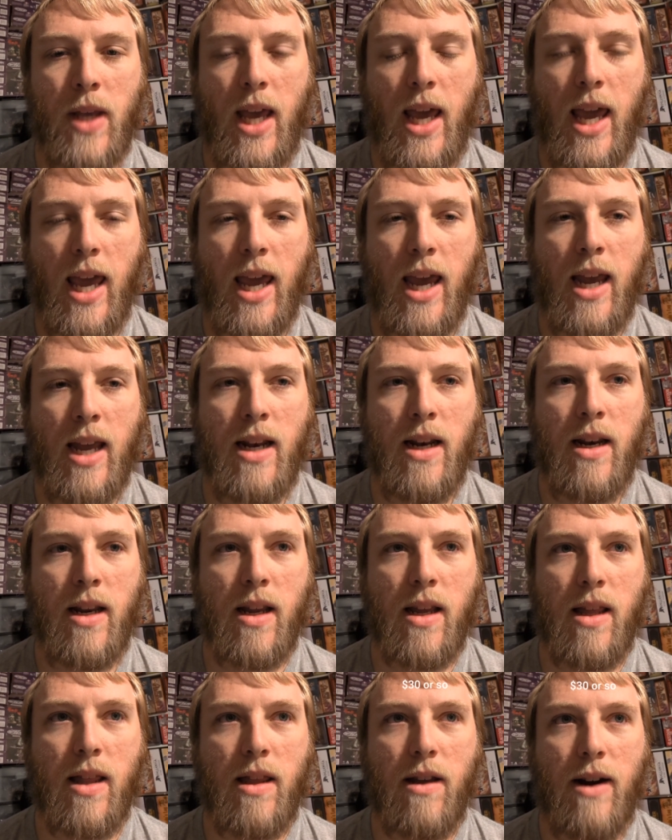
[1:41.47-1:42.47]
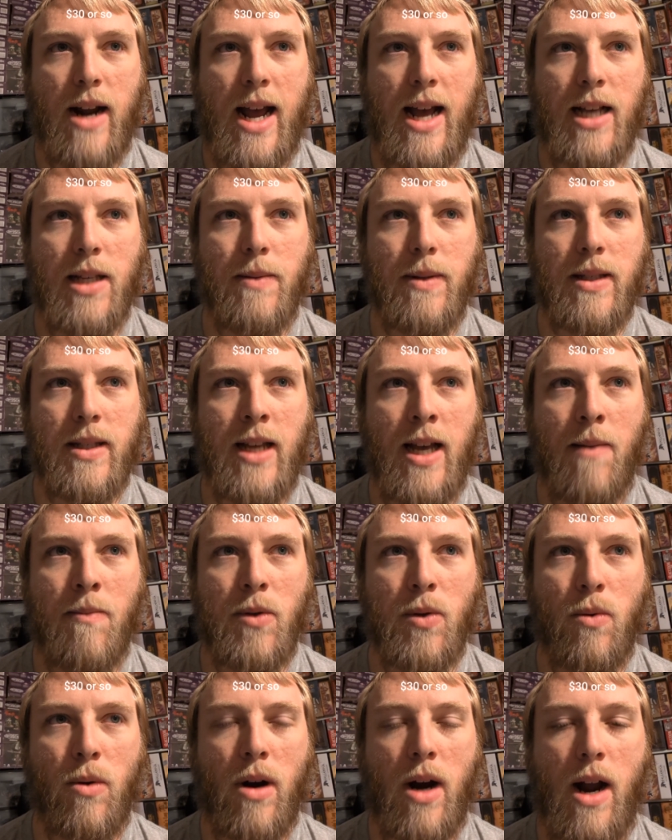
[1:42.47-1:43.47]
And there has been
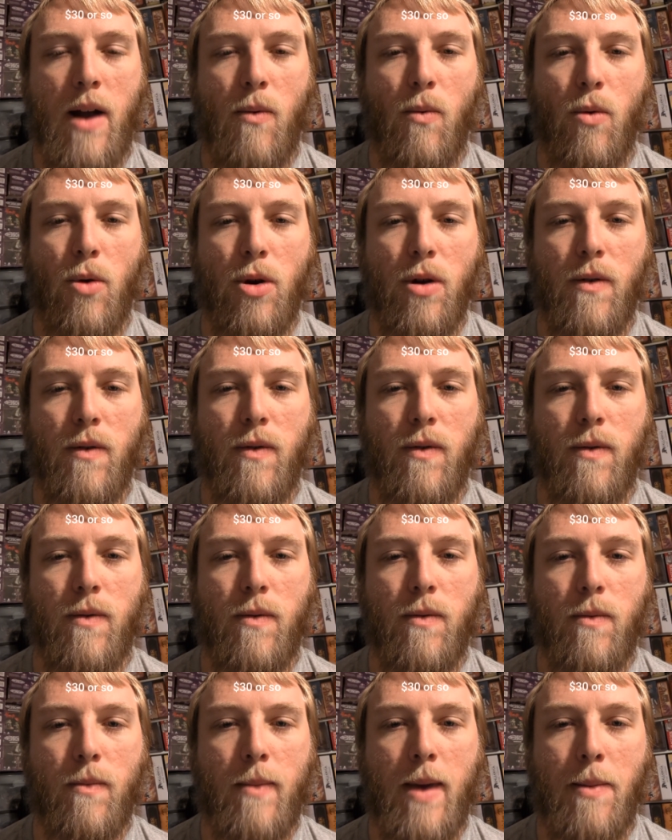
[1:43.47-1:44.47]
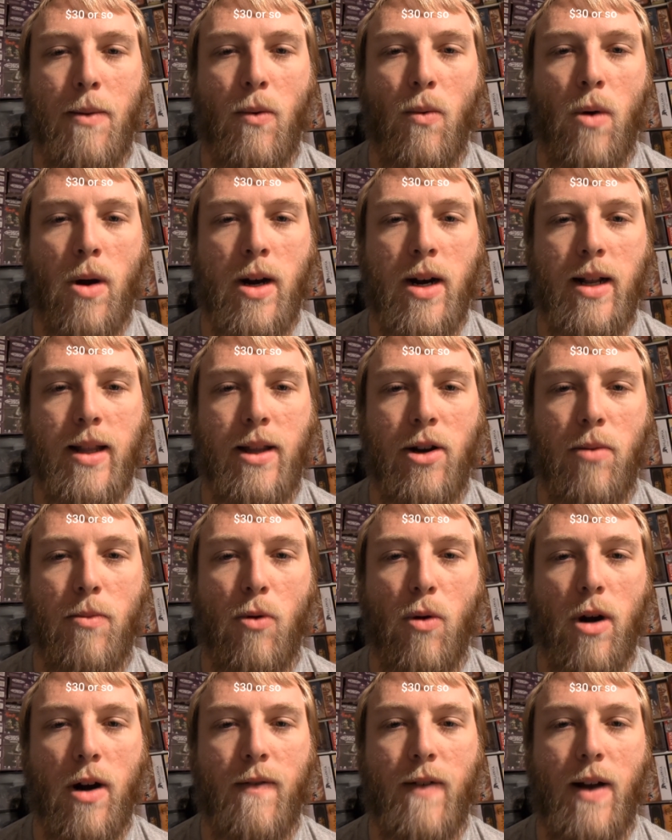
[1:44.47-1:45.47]
times where I would have maybe wanted a little
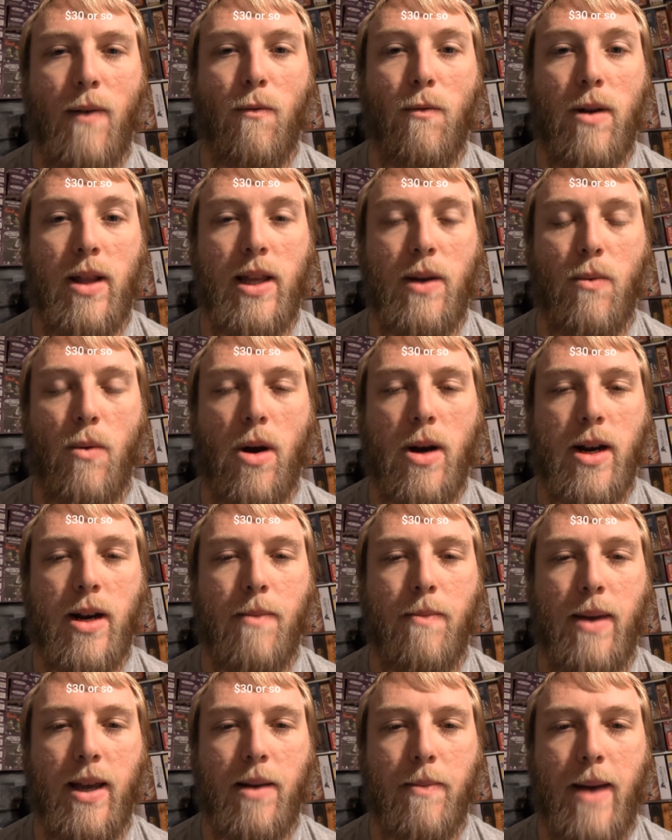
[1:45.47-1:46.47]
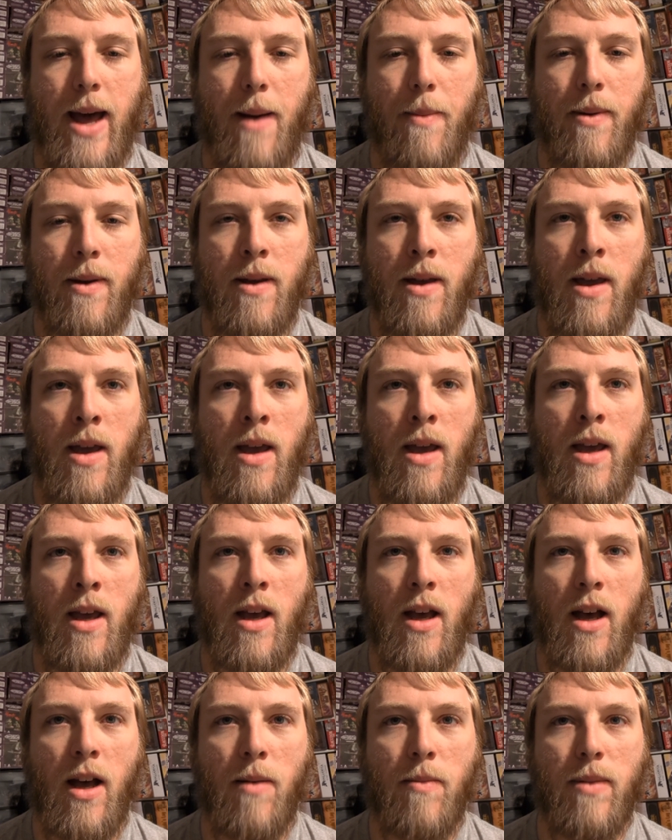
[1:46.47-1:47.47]
more if I really wanted a big map.
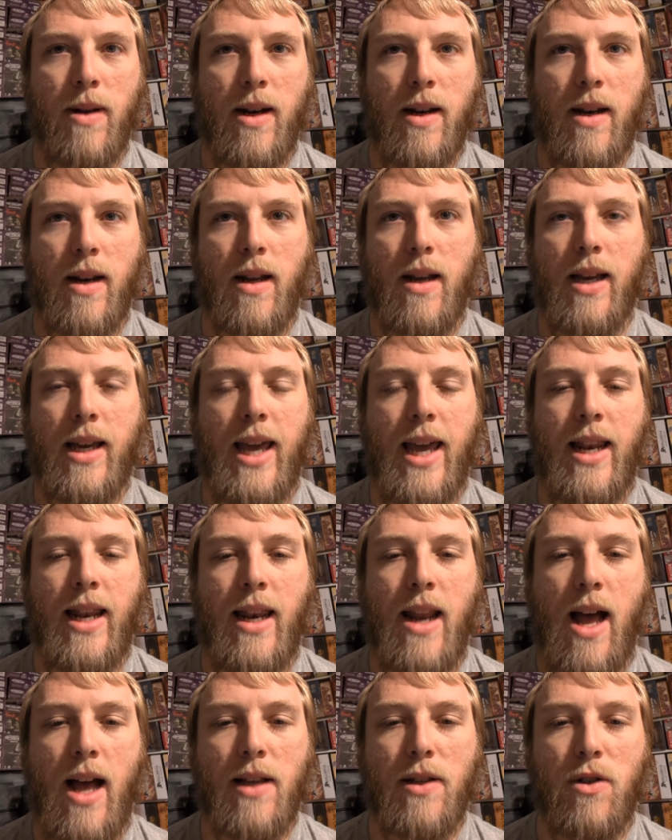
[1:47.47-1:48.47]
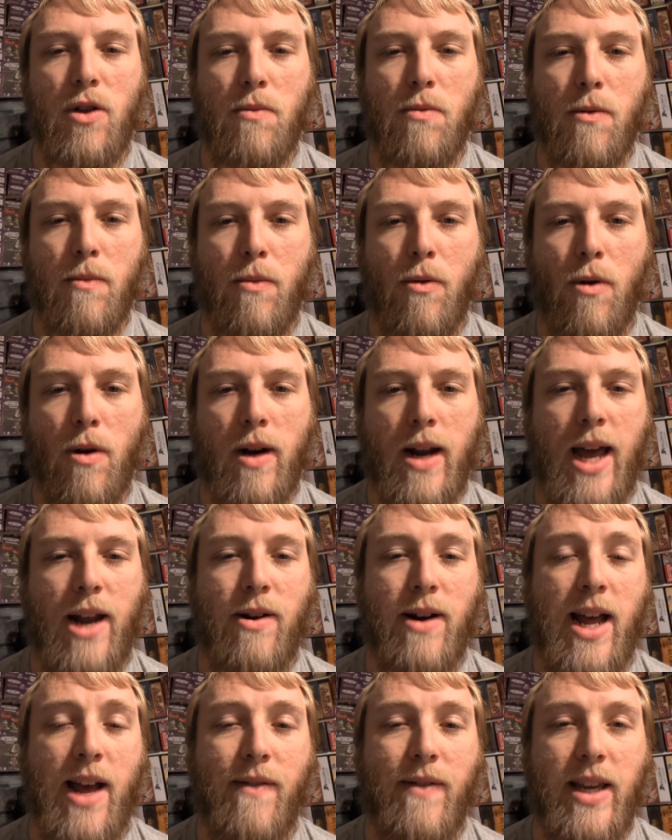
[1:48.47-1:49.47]
But again, not super important. I
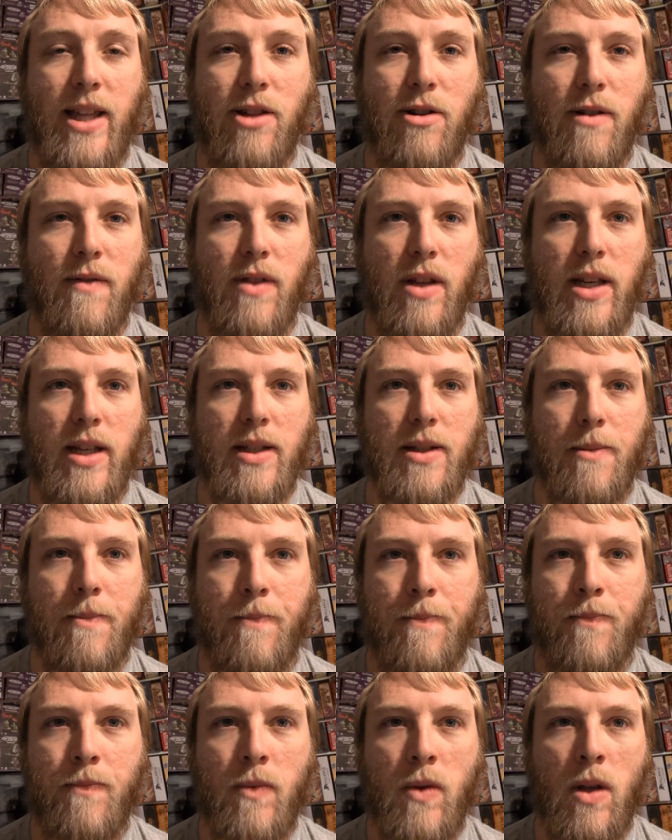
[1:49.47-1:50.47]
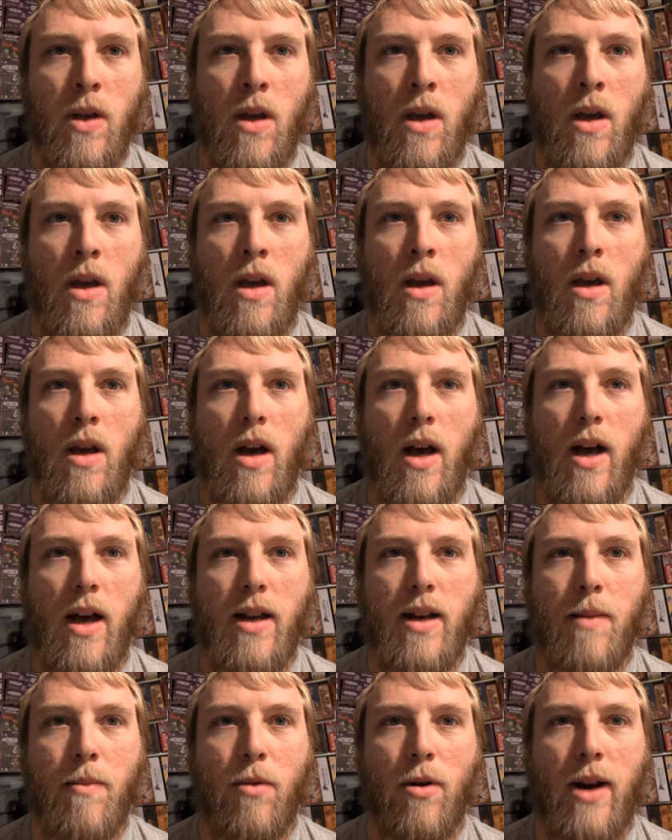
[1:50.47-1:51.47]
don't have either of these.
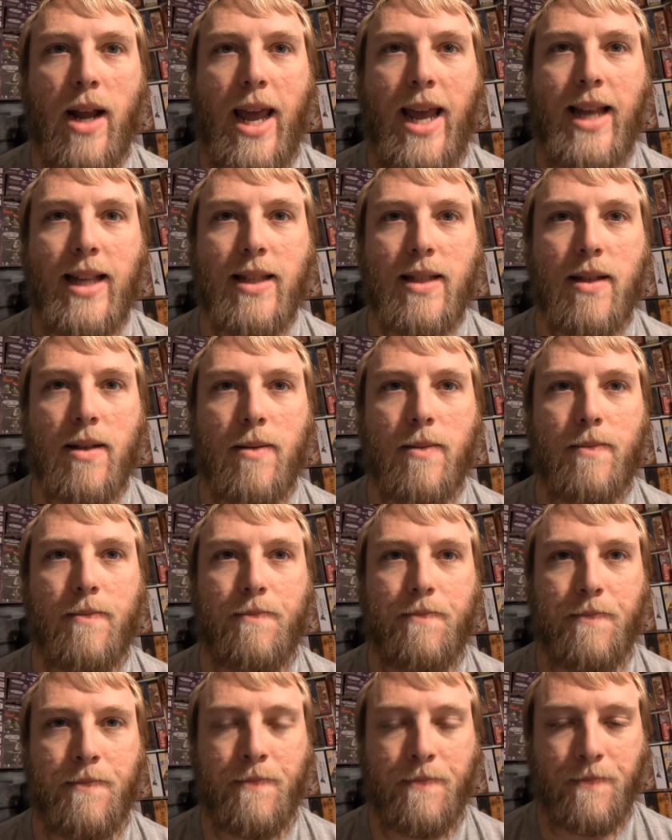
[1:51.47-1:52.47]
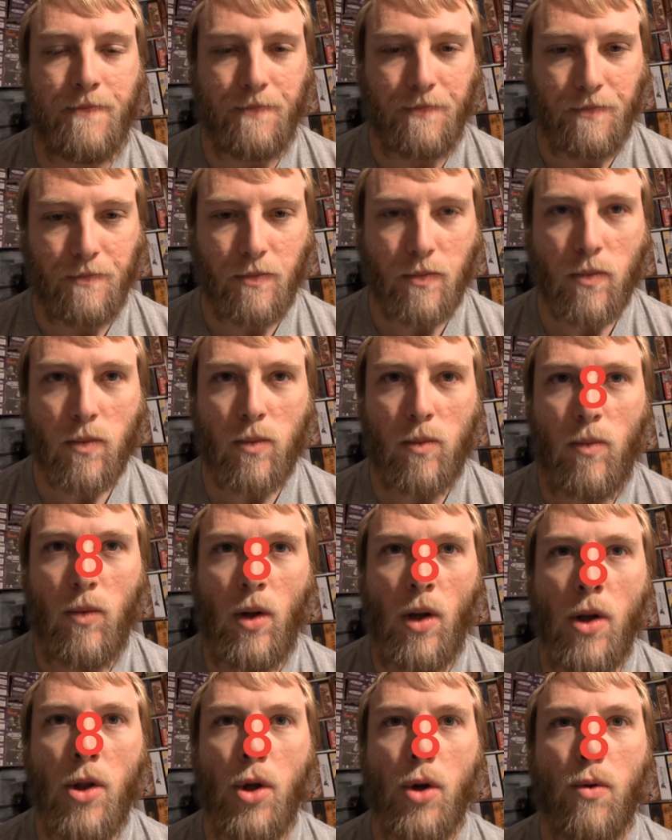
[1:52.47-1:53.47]
Number 8,
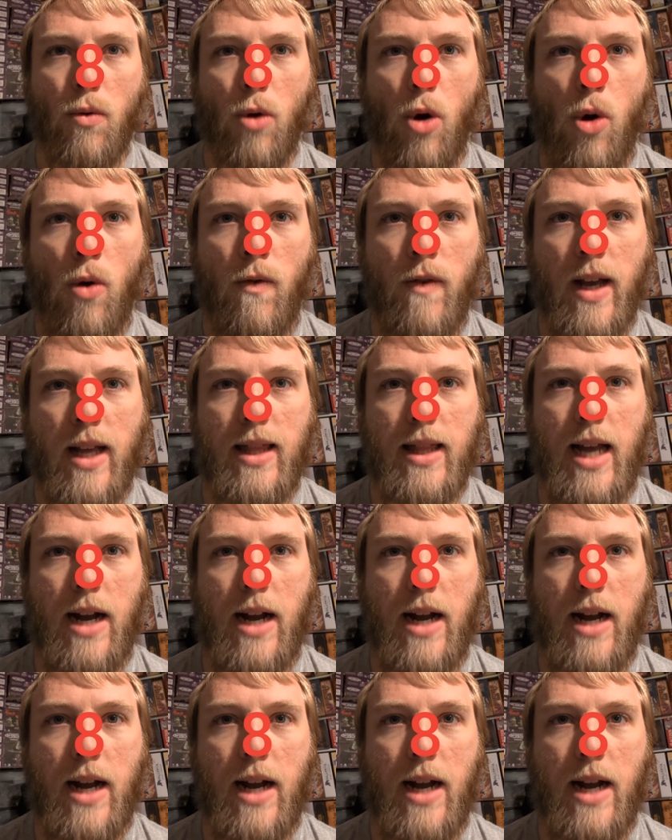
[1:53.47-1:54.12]
the Grove at